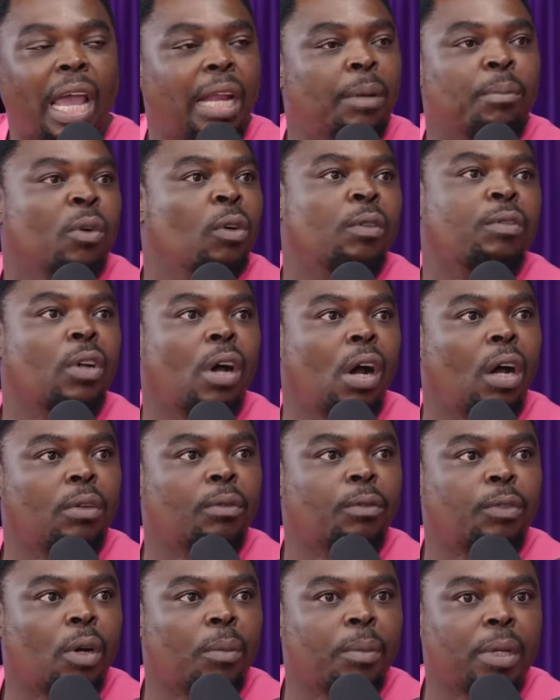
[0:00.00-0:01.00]
And moved on
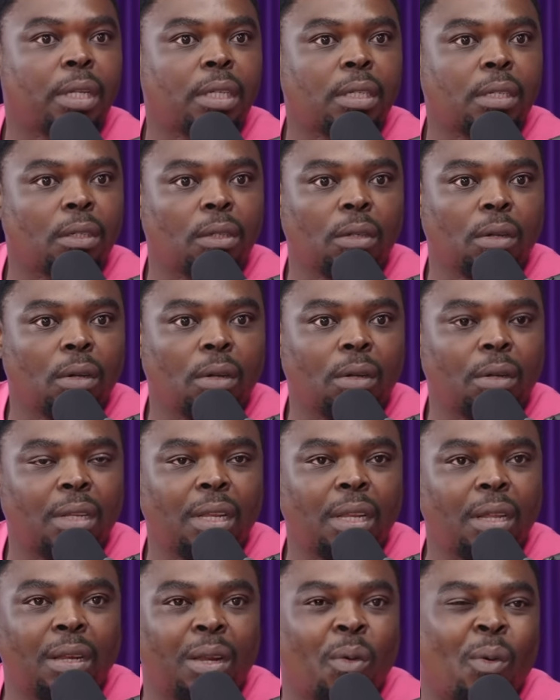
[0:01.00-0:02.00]
from it. You know,
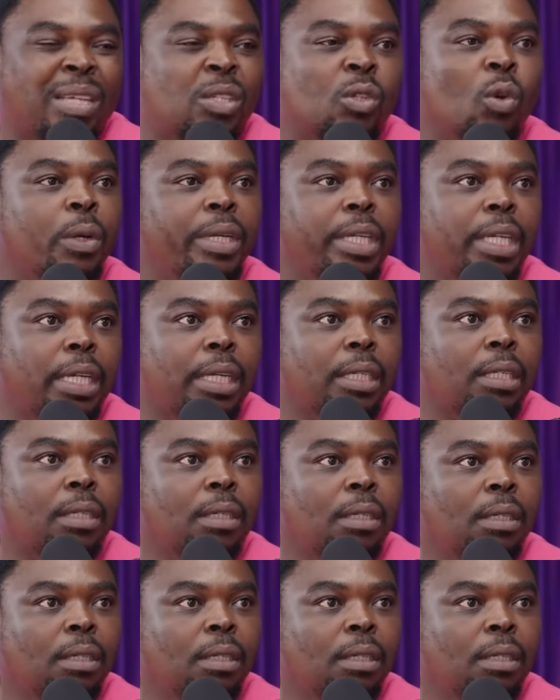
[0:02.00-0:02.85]
there was no need.